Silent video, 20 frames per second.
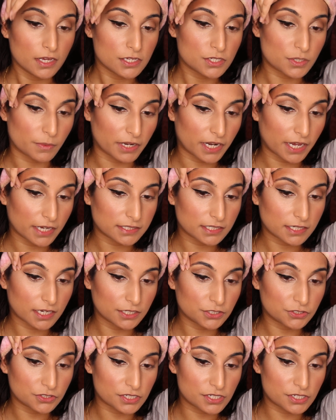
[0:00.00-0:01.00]
So I like to
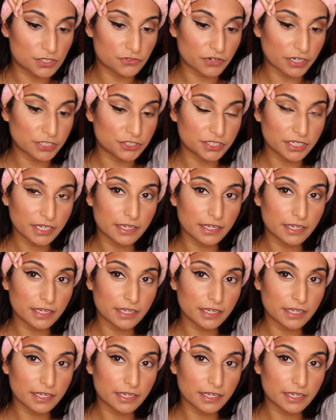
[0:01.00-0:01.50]
kind of just stretch